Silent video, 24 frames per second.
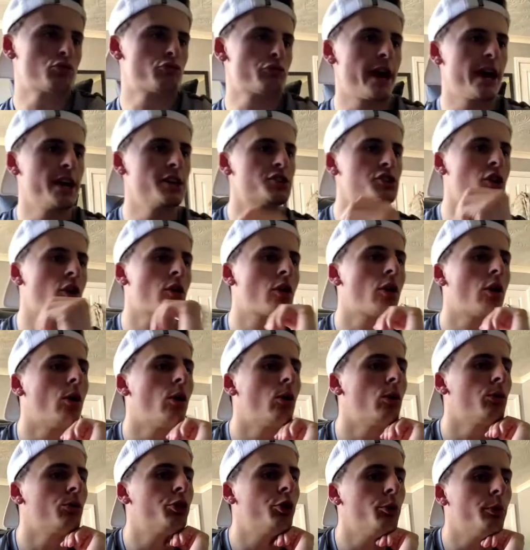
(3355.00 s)
range on
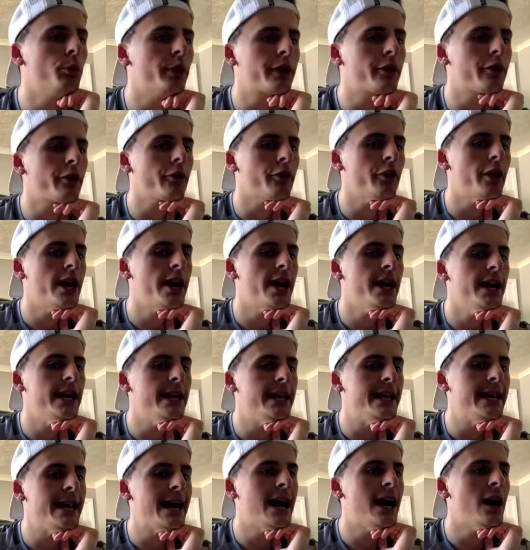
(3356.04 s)
gold that we
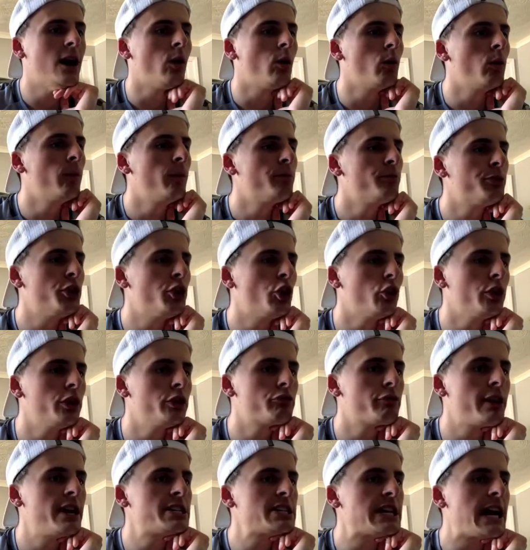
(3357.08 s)
created now, the only
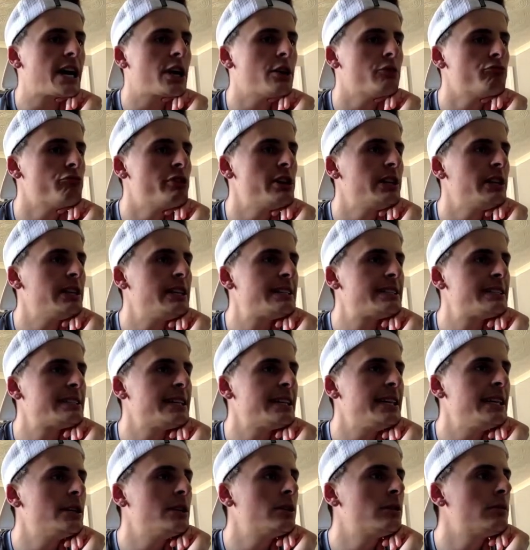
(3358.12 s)
range that I can really
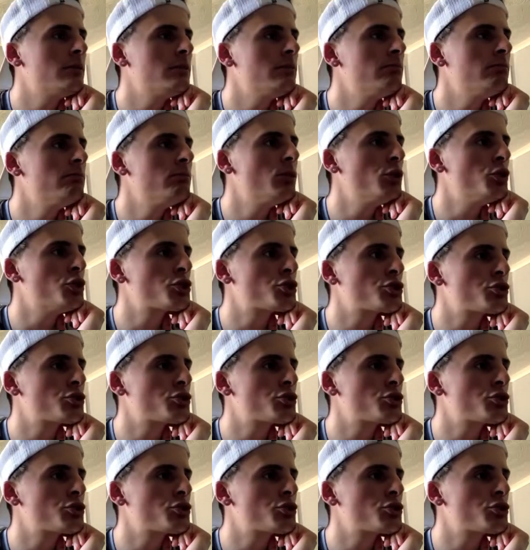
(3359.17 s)
see us